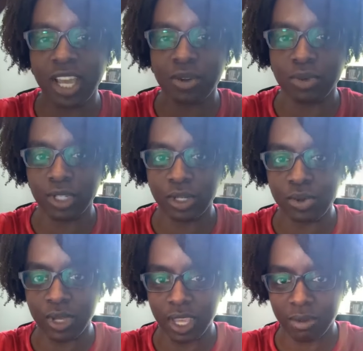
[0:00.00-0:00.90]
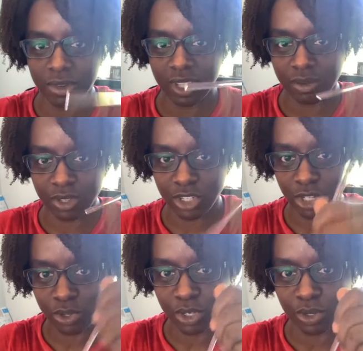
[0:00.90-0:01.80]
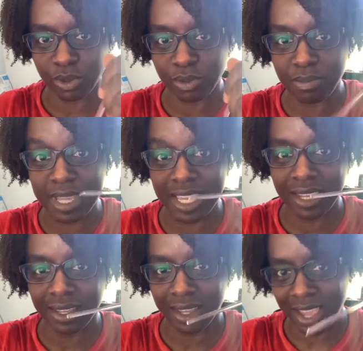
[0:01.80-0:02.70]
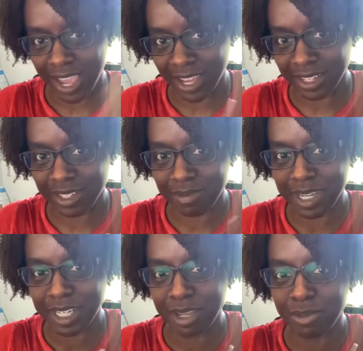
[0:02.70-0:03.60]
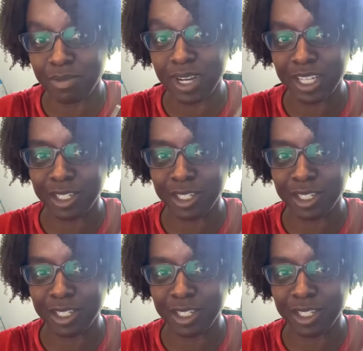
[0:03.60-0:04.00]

had a really cool camera that would show you me and my table, but I